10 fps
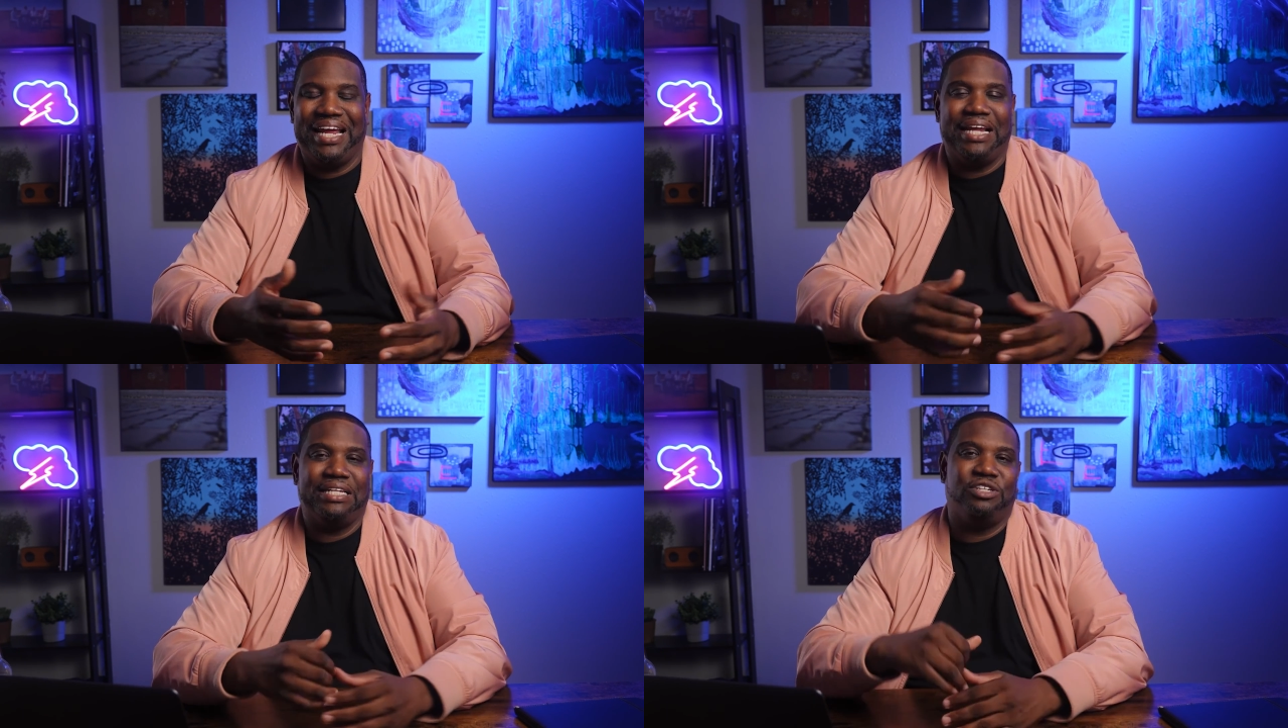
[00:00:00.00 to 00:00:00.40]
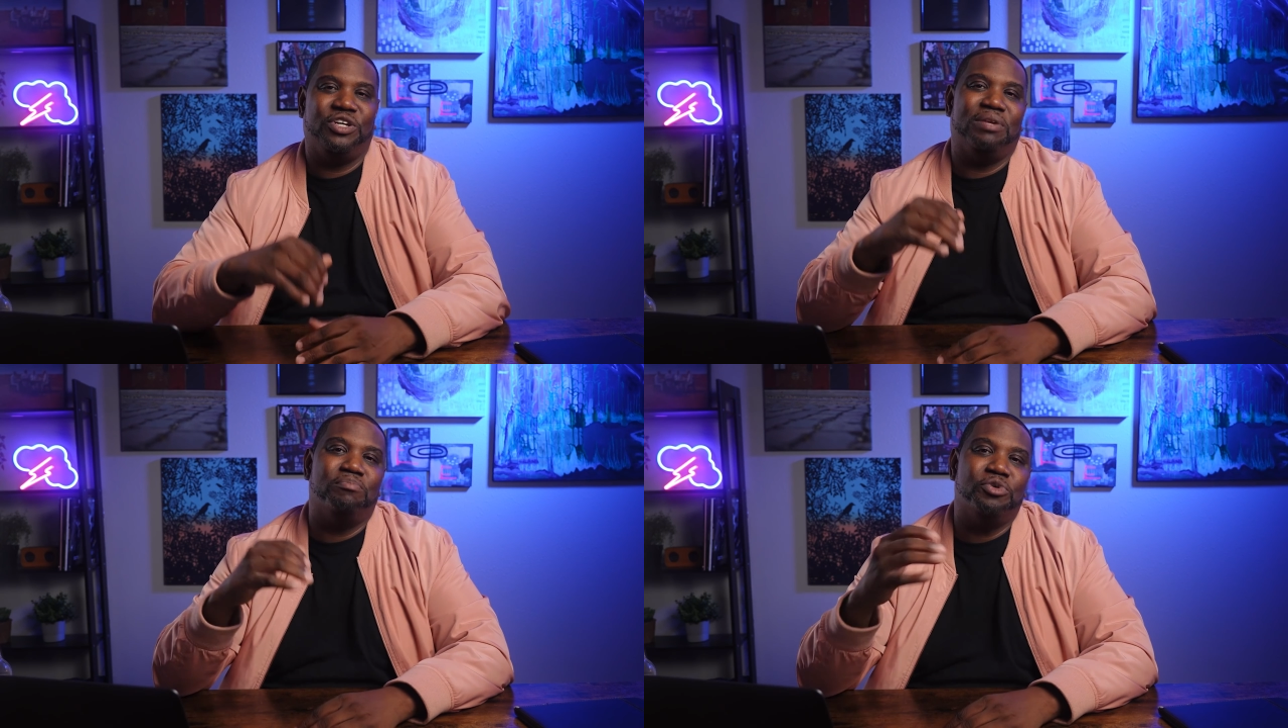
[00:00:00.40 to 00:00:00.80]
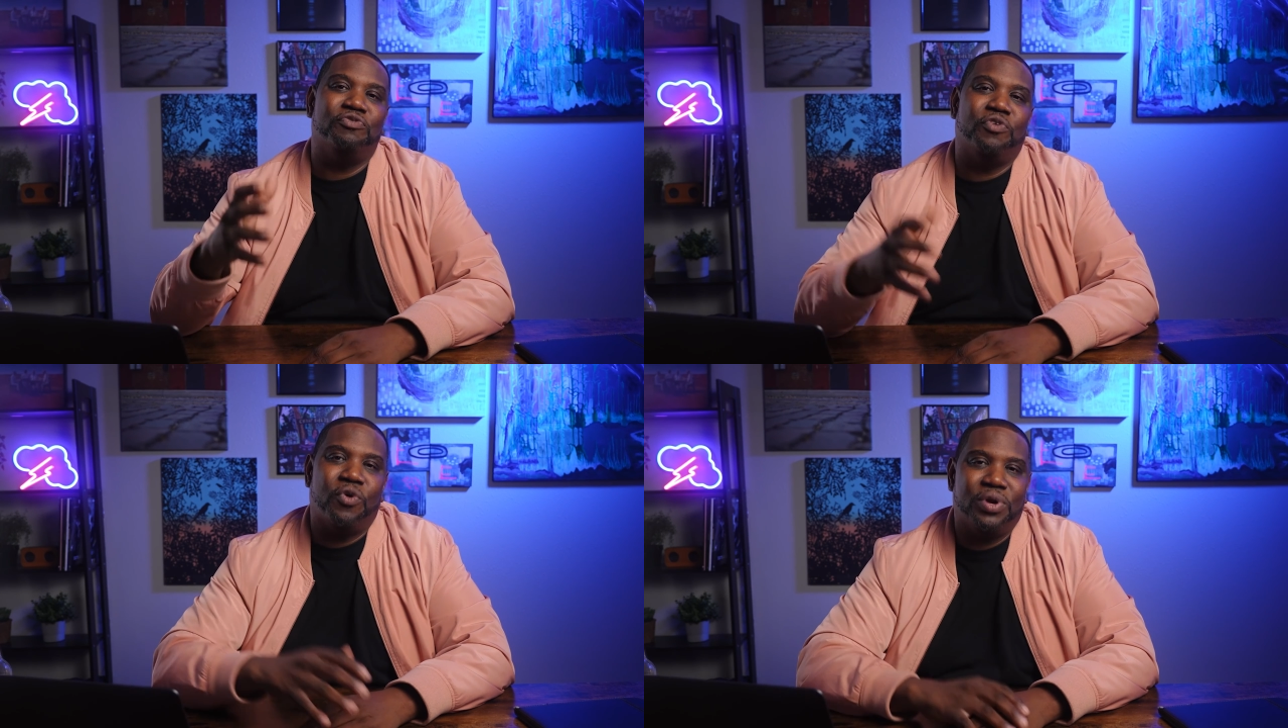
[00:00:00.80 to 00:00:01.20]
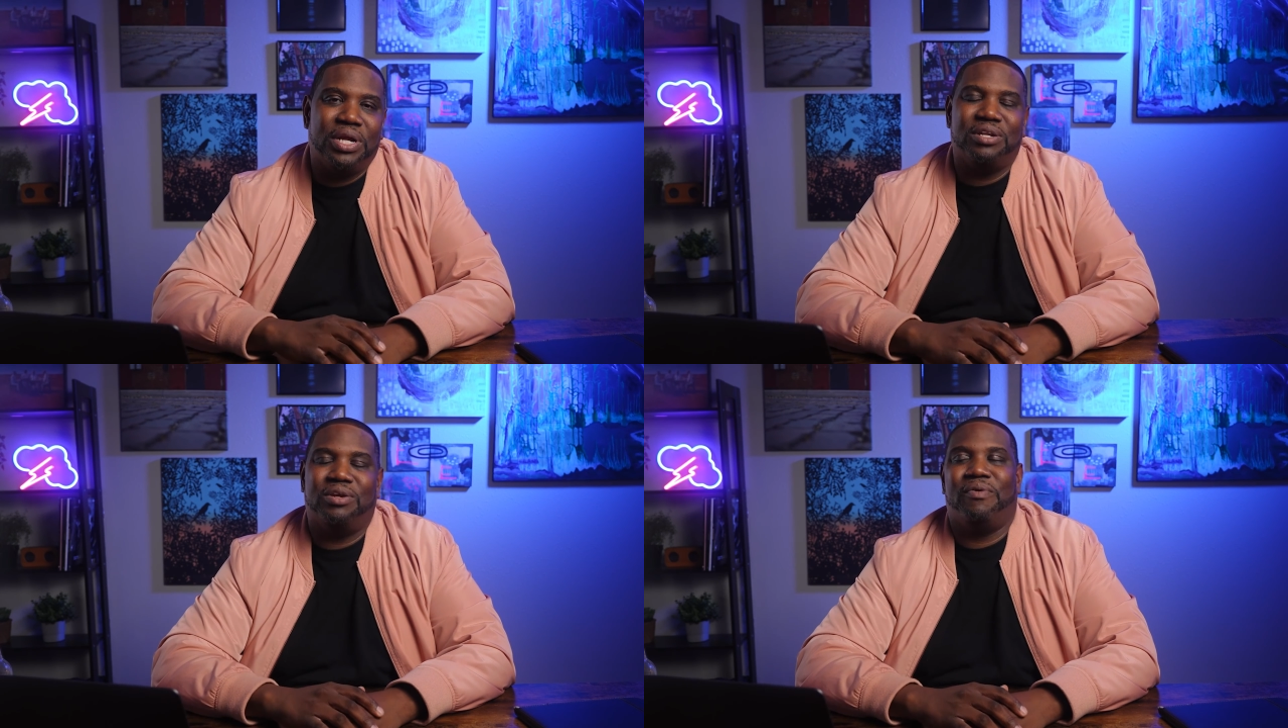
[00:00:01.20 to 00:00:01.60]
And you can move forward
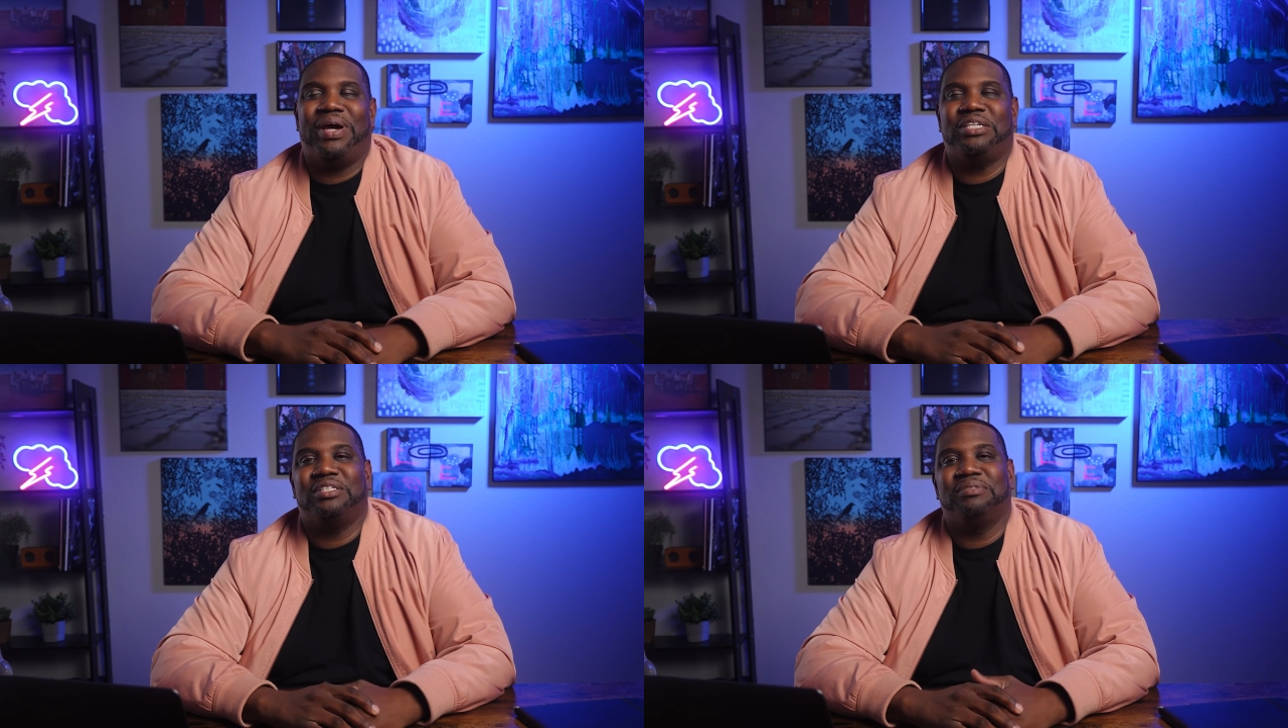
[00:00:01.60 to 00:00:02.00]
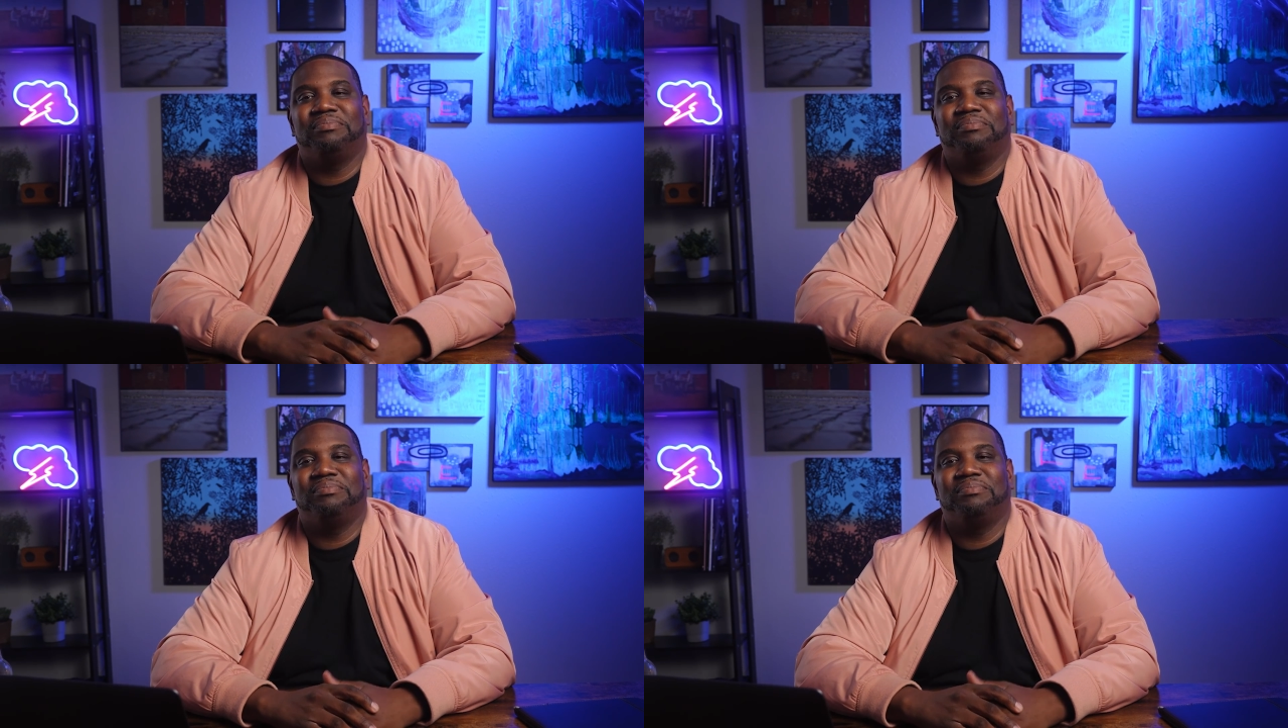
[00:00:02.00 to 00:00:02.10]
in the direction.